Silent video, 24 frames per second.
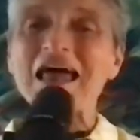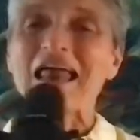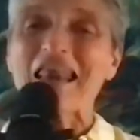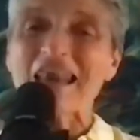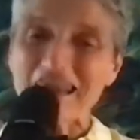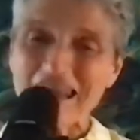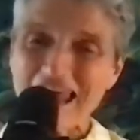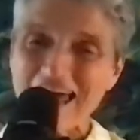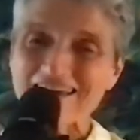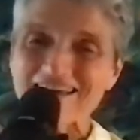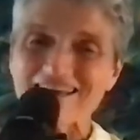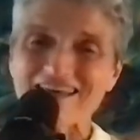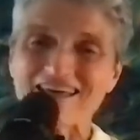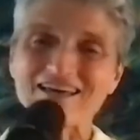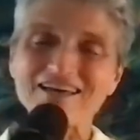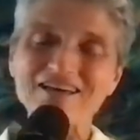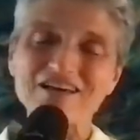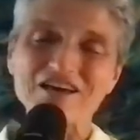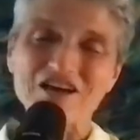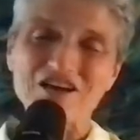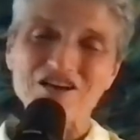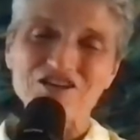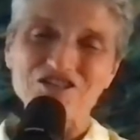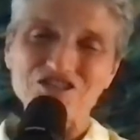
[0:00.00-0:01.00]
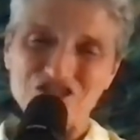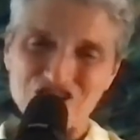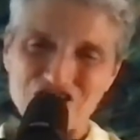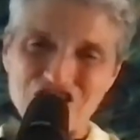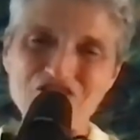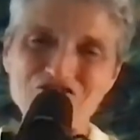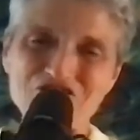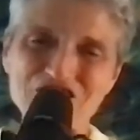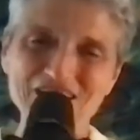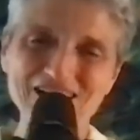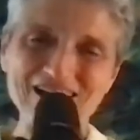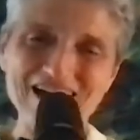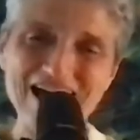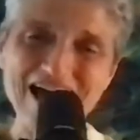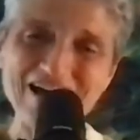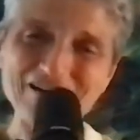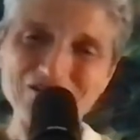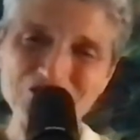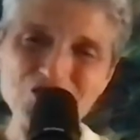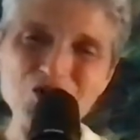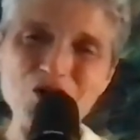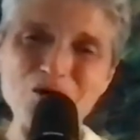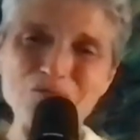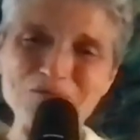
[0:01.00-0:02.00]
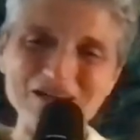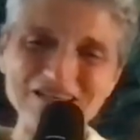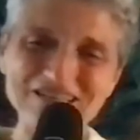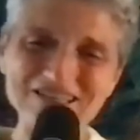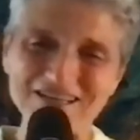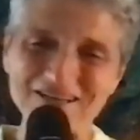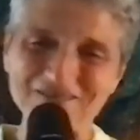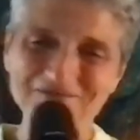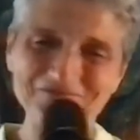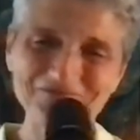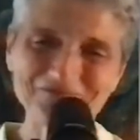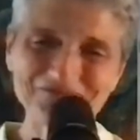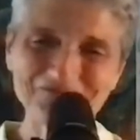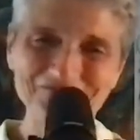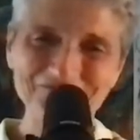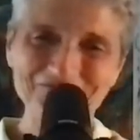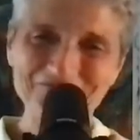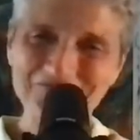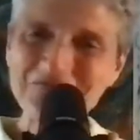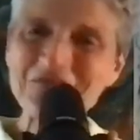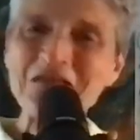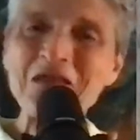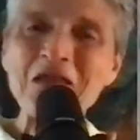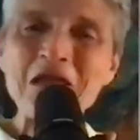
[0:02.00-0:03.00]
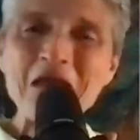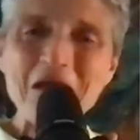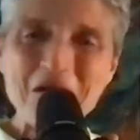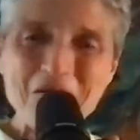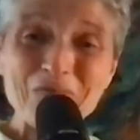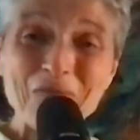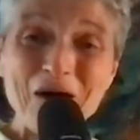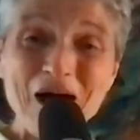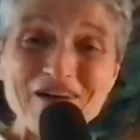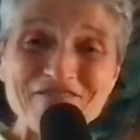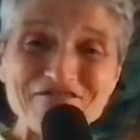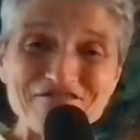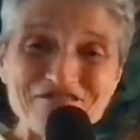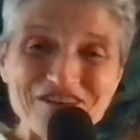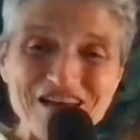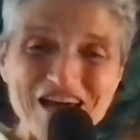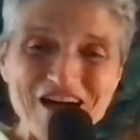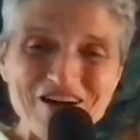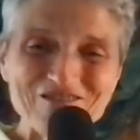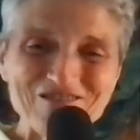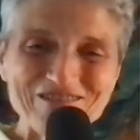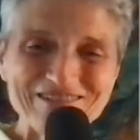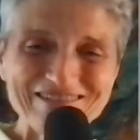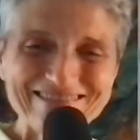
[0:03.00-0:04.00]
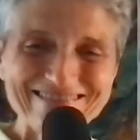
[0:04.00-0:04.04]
liking, sharing, and commenting. Bye for now.